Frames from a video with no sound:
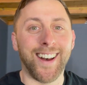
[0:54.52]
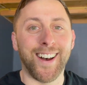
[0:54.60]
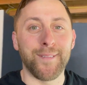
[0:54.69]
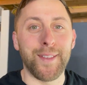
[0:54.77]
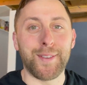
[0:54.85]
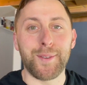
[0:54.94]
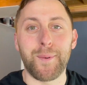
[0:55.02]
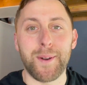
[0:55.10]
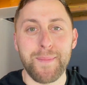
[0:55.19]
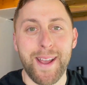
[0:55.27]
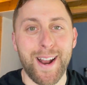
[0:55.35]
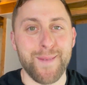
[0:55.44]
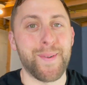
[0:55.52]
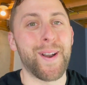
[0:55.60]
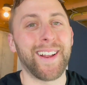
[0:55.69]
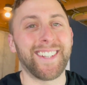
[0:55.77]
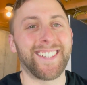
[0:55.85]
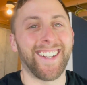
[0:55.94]
This is a one-man
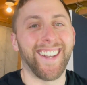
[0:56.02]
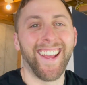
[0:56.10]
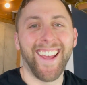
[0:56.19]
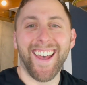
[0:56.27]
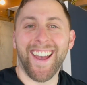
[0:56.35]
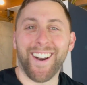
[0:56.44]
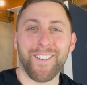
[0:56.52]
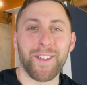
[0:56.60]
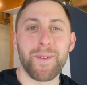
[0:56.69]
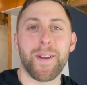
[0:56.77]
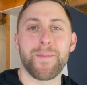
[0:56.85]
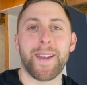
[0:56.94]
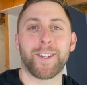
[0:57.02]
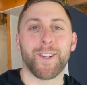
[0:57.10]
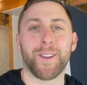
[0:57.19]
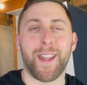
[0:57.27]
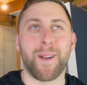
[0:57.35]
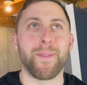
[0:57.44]
operation, and I really want to make
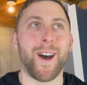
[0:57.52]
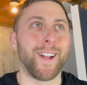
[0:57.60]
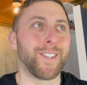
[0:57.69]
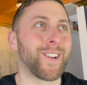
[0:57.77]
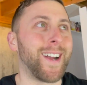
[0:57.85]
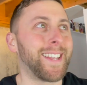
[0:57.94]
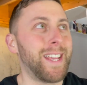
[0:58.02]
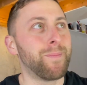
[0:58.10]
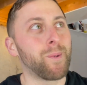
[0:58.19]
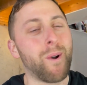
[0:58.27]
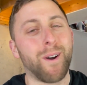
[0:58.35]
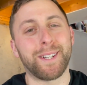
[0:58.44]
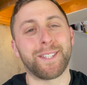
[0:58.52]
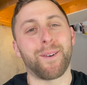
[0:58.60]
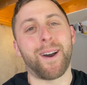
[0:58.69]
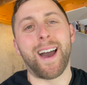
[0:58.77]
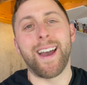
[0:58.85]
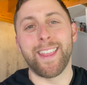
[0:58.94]
sure that I'm not trying to keep the quality so
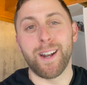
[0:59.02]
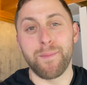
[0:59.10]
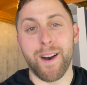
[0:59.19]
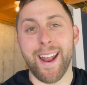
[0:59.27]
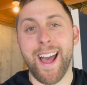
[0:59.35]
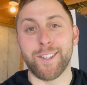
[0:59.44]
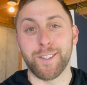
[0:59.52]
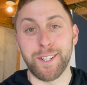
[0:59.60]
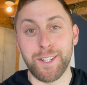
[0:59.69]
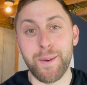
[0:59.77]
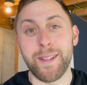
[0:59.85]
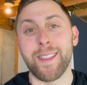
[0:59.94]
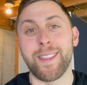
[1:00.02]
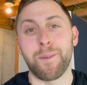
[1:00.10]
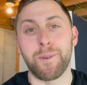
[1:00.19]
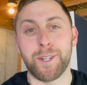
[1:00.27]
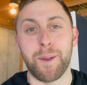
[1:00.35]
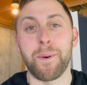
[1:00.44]
high that I'm not actually doing the thing
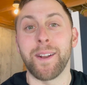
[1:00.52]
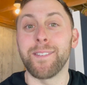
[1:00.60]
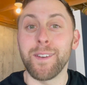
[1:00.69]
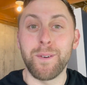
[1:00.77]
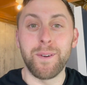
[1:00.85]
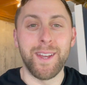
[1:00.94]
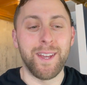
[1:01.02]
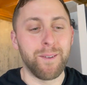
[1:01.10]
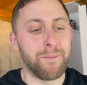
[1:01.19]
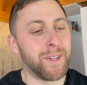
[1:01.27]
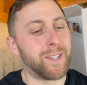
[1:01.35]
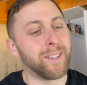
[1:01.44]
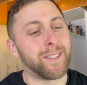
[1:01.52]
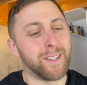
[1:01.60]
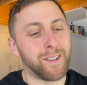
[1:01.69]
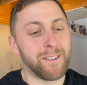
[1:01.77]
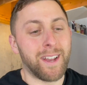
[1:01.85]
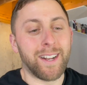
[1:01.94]
which I want to do, which is to
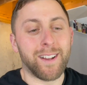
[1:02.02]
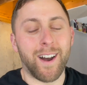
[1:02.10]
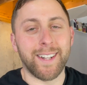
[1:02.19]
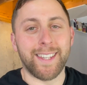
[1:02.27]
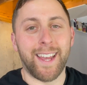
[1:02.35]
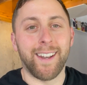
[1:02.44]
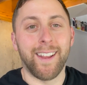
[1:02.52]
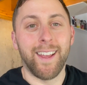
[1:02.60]
create content.